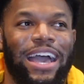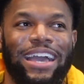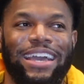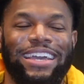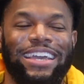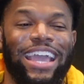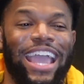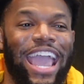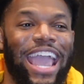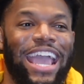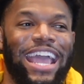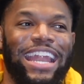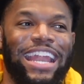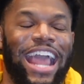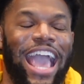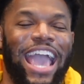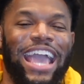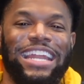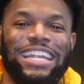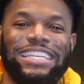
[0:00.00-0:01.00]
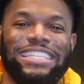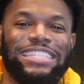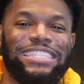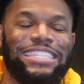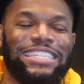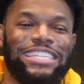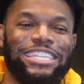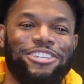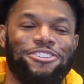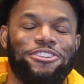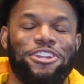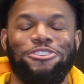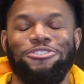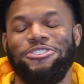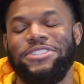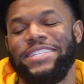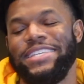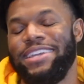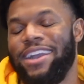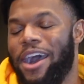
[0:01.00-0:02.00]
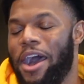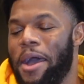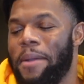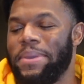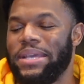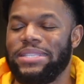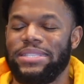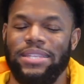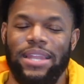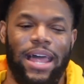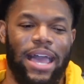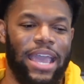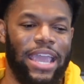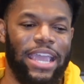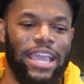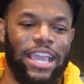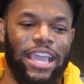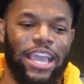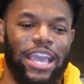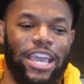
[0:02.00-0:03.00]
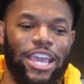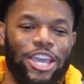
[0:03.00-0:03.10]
and it's, you know, you see comments like,